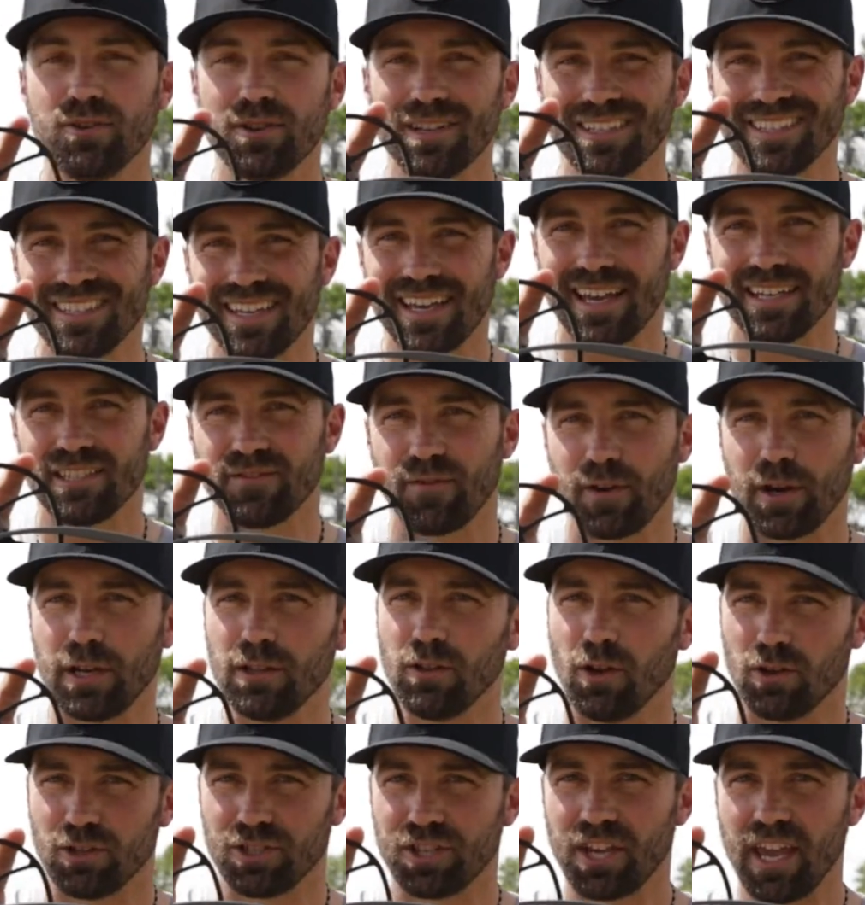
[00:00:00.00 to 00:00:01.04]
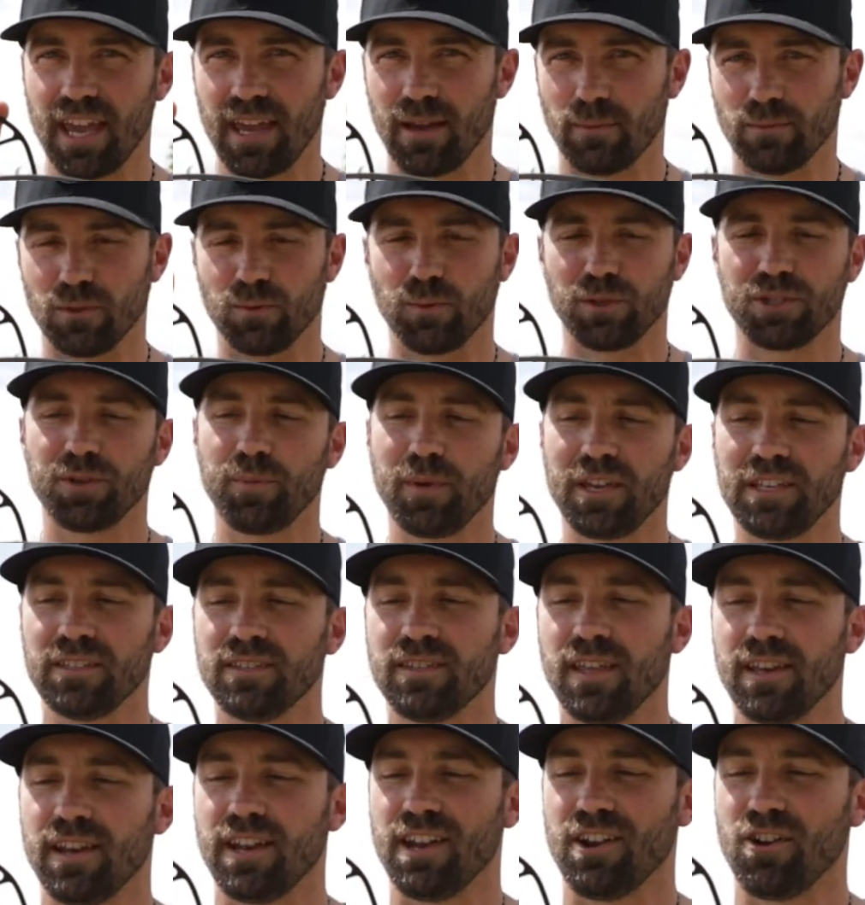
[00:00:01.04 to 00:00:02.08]
you can see it has very large cams, which
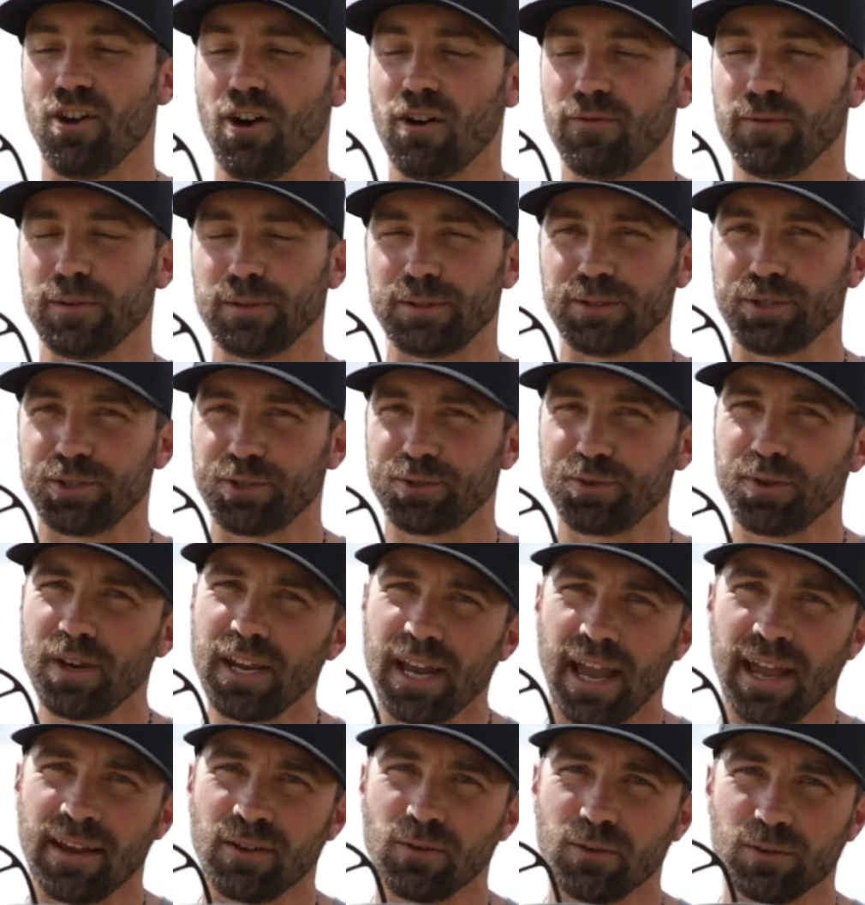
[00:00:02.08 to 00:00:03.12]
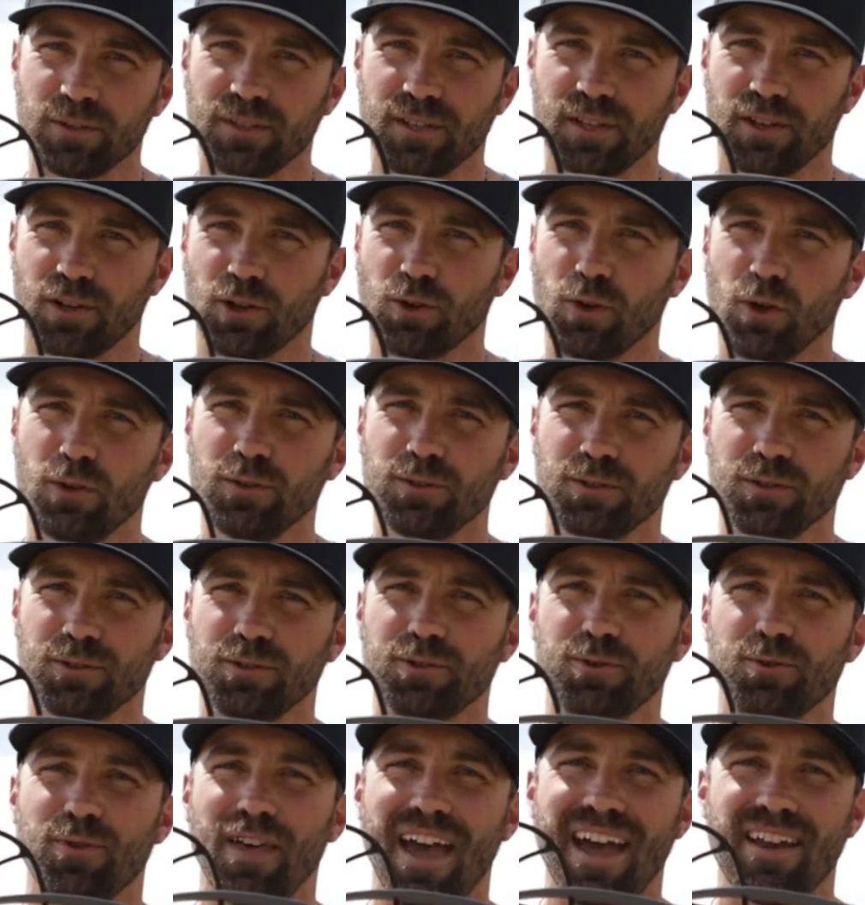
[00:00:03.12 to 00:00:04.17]
means that it offers string angles that are closer
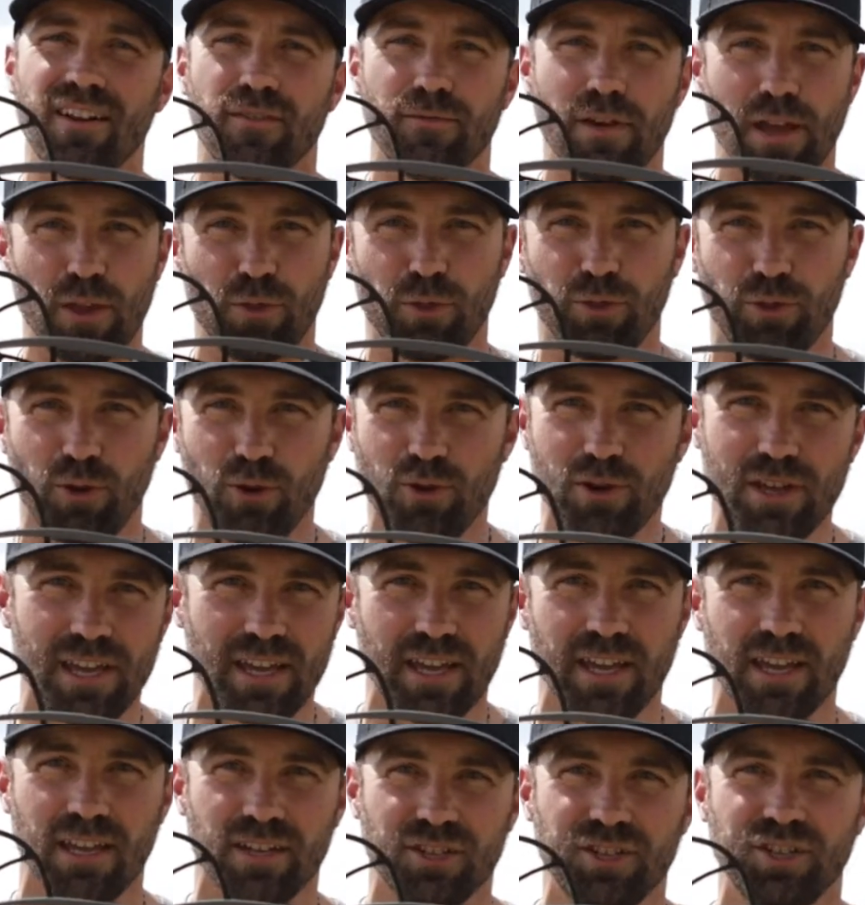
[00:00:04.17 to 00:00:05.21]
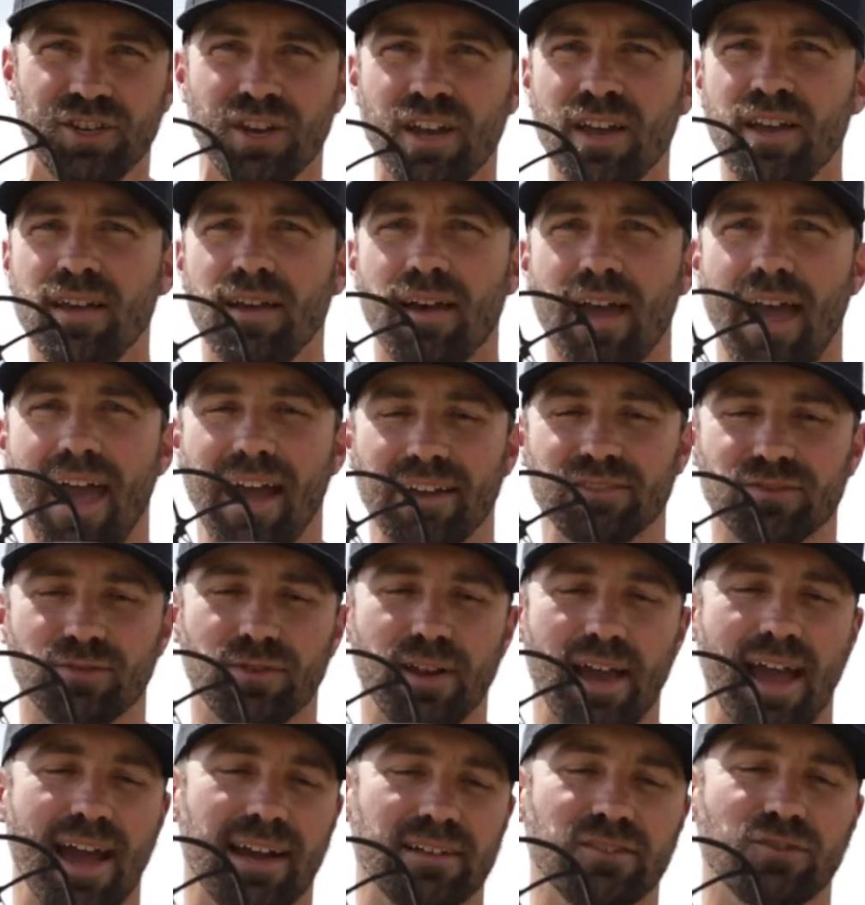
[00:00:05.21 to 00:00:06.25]
to that of a 30-inch
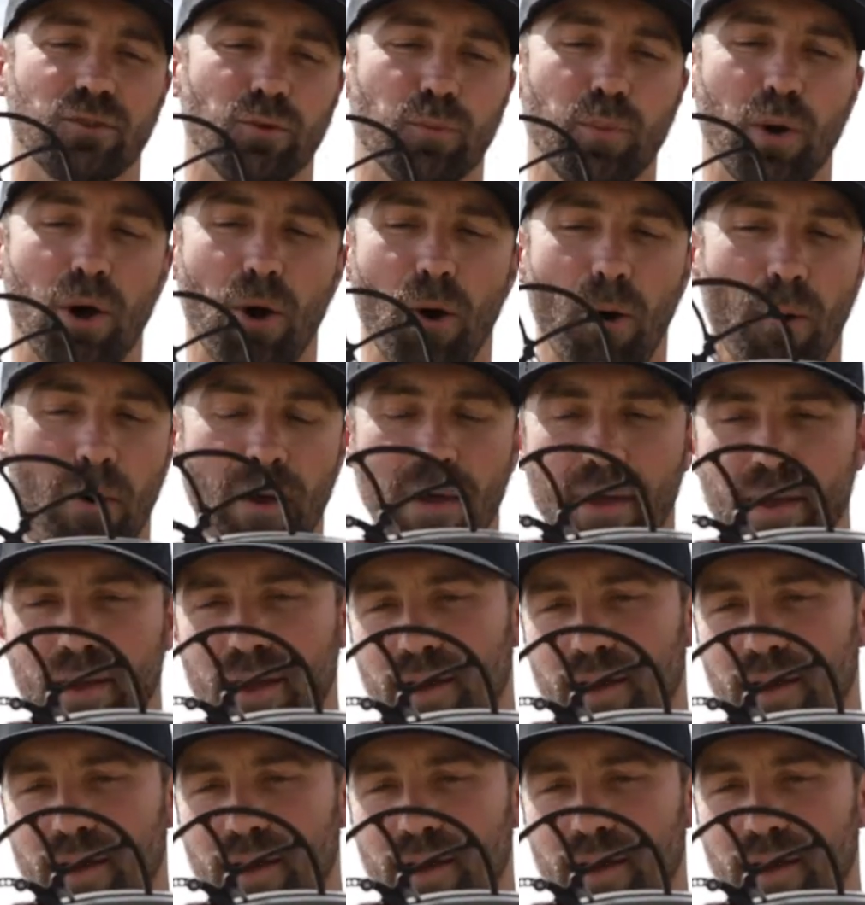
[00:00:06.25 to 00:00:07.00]
axle-to-axle bow.